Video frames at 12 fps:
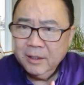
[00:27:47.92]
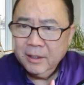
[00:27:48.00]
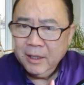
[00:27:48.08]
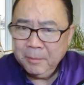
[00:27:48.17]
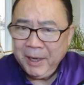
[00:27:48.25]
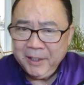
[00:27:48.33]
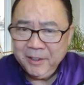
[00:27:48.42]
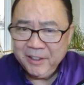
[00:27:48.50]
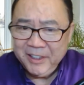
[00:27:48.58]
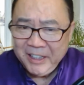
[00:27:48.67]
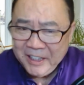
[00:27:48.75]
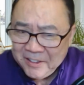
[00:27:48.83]
Amanda,
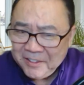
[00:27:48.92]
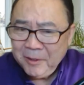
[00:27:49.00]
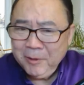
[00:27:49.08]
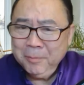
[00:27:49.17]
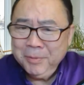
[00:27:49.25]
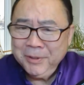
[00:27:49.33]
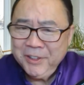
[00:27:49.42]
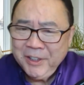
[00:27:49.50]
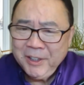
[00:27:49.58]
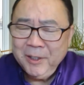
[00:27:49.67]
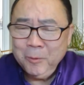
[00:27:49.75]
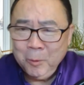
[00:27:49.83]
is there a
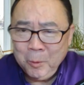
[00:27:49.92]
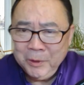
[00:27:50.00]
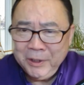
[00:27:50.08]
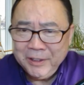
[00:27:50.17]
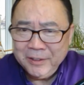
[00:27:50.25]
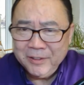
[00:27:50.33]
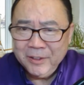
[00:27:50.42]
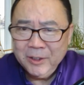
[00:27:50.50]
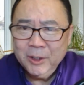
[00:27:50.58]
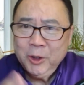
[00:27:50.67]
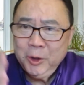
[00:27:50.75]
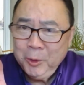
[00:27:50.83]
particular audience
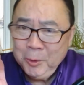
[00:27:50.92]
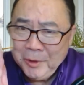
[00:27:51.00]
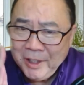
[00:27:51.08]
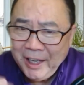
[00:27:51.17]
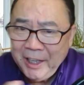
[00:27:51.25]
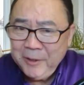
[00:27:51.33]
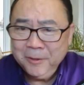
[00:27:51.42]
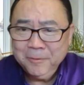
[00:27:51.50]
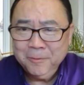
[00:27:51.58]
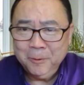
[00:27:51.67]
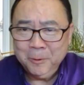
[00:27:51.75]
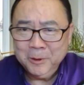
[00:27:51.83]
you cater
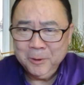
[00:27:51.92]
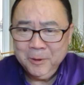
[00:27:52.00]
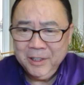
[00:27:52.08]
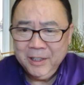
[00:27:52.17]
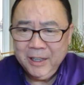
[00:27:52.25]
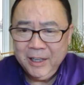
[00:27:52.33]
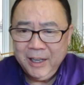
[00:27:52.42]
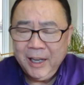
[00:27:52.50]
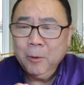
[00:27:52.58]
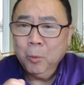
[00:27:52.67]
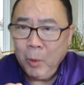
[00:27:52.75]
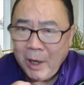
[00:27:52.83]
for,
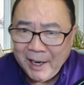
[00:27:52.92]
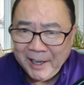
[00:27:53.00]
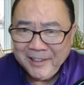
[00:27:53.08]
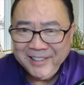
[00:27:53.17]
and why?